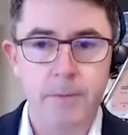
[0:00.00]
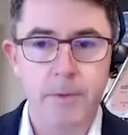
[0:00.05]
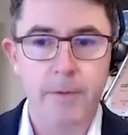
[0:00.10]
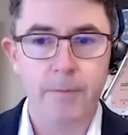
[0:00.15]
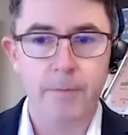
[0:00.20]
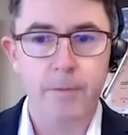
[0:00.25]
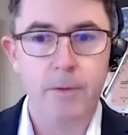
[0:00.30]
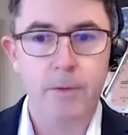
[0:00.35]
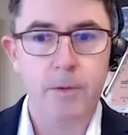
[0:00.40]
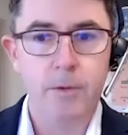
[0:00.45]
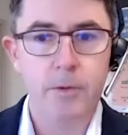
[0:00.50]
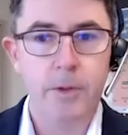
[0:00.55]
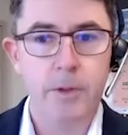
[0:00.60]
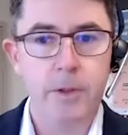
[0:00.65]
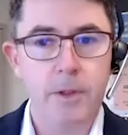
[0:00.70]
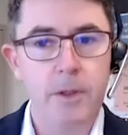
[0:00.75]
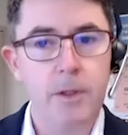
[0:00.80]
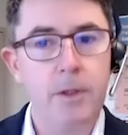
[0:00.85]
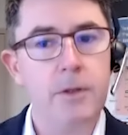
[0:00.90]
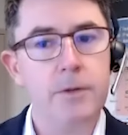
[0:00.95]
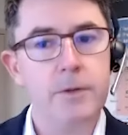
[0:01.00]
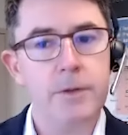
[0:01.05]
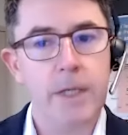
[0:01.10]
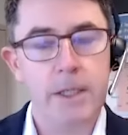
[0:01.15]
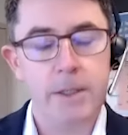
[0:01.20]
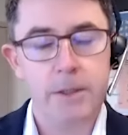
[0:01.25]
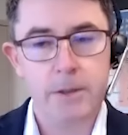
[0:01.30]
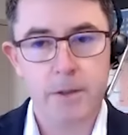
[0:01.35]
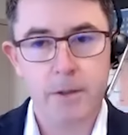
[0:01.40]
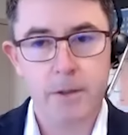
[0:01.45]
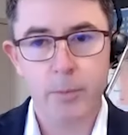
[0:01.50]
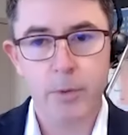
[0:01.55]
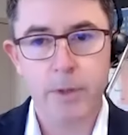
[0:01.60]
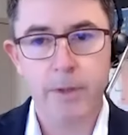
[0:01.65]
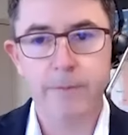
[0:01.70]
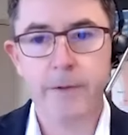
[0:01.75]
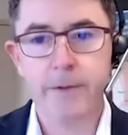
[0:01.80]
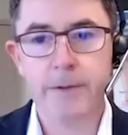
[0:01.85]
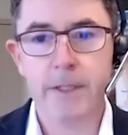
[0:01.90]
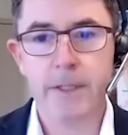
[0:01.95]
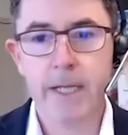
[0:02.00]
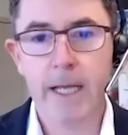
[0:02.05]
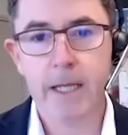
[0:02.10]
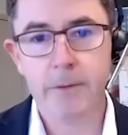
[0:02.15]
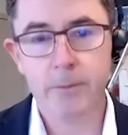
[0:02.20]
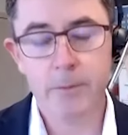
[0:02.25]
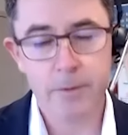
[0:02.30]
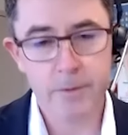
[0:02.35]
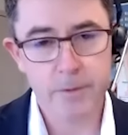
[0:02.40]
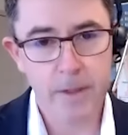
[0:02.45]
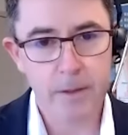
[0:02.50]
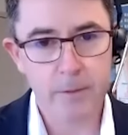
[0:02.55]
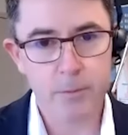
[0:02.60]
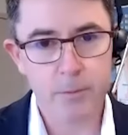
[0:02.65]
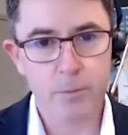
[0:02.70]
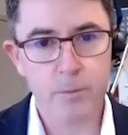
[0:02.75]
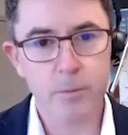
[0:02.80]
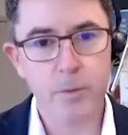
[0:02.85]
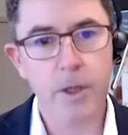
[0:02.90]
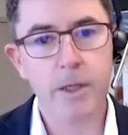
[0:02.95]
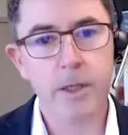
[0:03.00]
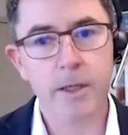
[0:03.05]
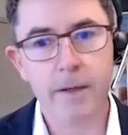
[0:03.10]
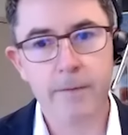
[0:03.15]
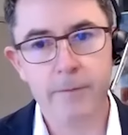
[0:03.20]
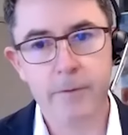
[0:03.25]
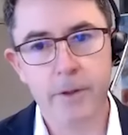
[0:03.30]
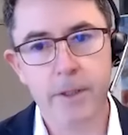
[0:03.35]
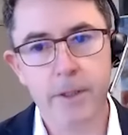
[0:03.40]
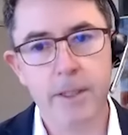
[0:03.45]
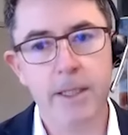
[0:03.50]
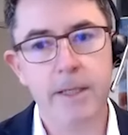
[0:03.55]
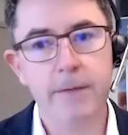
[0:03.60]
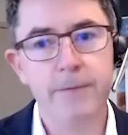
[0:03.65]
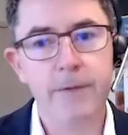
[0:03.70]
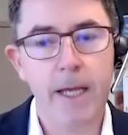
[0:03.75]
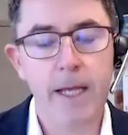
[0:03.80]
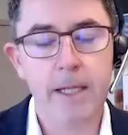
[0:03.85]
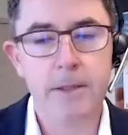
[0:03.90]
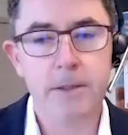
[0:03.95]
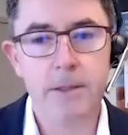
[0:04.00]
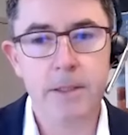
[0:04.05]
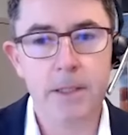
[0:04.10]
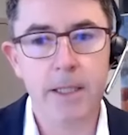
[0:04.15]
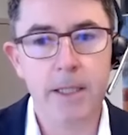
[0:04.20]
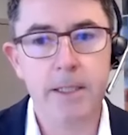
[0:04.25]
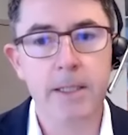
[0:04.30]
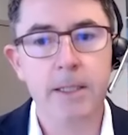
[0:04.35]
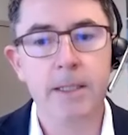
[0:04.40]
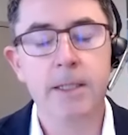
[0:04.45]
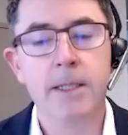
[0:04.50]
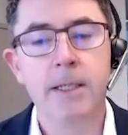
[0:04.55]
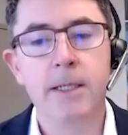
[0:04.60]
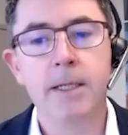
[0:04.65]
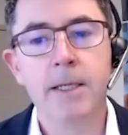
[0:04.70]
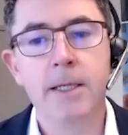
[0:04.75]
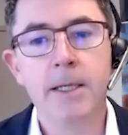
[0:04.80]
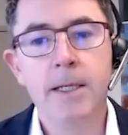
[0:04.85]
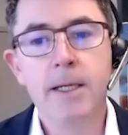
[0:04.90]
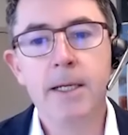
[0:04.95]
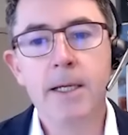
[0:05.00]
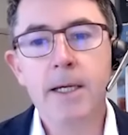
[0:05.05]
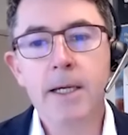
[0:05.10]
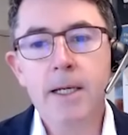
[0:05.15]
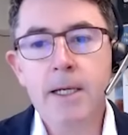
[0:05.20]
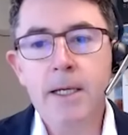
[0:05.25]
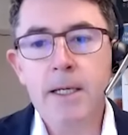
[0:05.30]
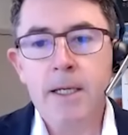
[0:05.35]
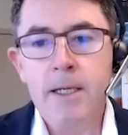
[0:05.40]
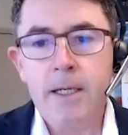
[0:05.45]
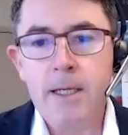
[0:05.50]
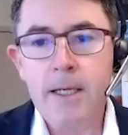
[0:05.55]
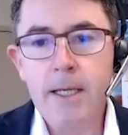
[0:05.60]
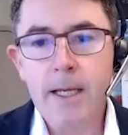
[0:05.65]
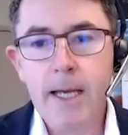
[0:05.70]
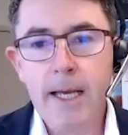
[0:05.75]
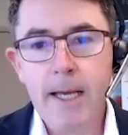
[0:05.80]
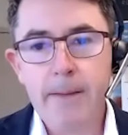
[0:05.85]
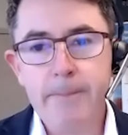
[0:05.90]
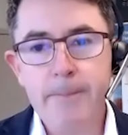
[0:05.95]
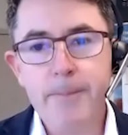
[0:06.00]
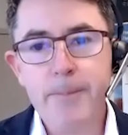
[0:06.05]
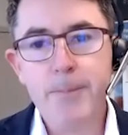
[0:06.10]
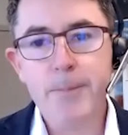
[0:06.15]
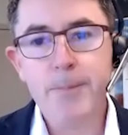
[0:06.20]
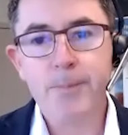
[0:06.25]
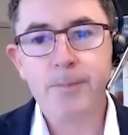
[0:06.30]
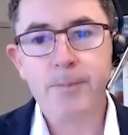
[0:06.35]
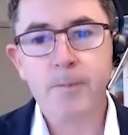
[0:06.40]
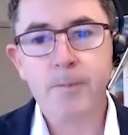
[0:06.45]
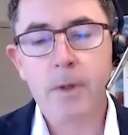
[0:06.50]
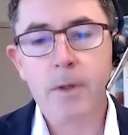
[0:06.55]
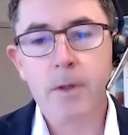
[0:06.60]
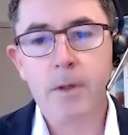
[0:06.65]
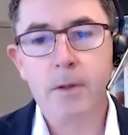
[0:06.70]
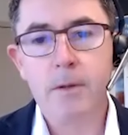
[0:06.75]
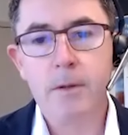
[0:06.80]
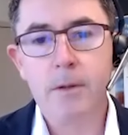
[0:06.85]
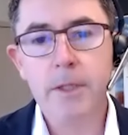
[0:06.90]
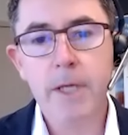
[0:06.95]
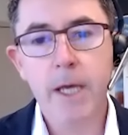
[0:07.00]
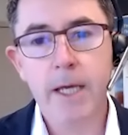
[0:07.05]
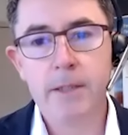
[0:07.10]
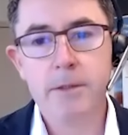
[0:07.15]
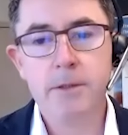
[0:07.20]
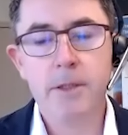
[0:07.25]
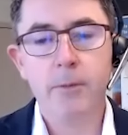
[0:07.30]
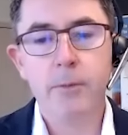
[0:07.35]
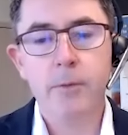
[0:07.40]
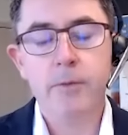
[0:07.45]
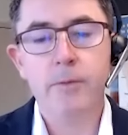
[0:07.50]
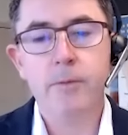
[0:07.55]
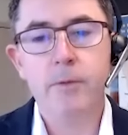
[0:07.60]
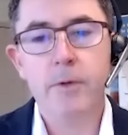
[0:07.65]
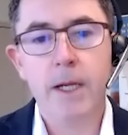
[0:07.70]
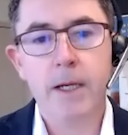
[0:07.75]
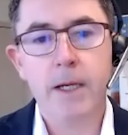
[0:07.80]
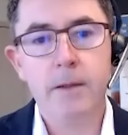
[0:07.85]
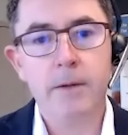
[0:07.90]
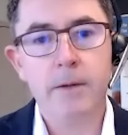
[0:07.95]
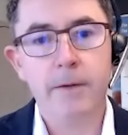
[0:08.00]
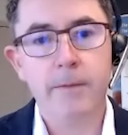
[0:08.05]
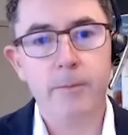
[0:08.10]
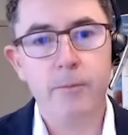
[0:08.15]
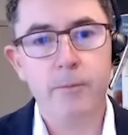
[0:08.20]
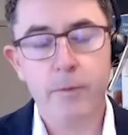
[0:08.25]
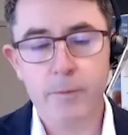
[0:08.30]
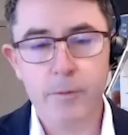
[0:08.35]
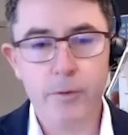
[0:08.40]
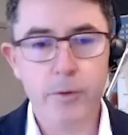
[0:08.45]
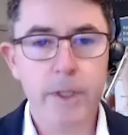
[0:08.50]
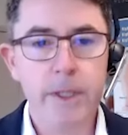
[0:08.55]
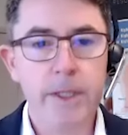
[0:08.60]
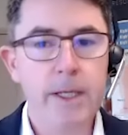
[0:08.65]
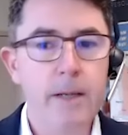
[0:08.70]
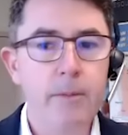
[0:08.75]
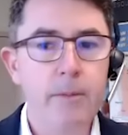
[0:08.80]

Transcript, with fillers: If you look at the long section on previous announcements, that's right over on the left hand side. Um, yeah, so we've done, we've already